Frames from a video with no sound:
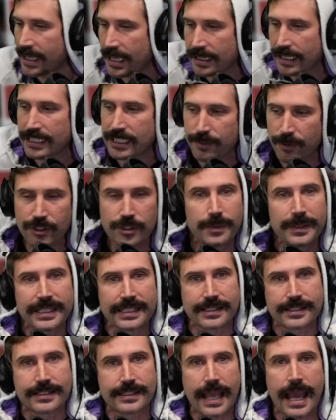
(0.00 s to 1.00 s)
like supposed to be a
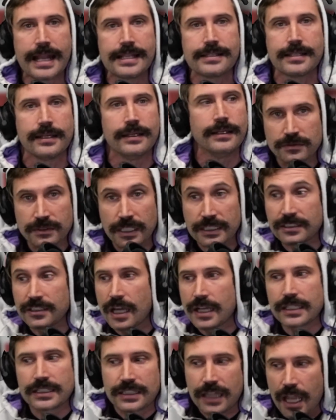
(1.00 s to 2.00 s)
set? That's
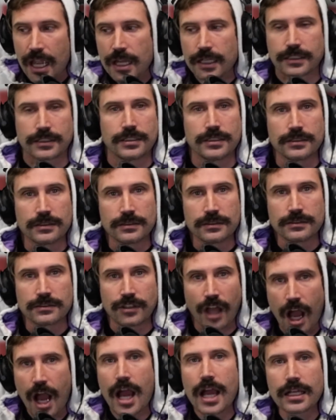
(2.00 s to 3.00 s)
not a dict
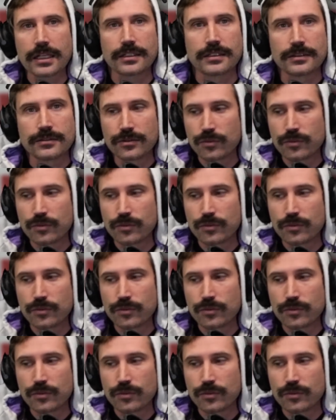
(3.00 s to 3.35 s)
dog?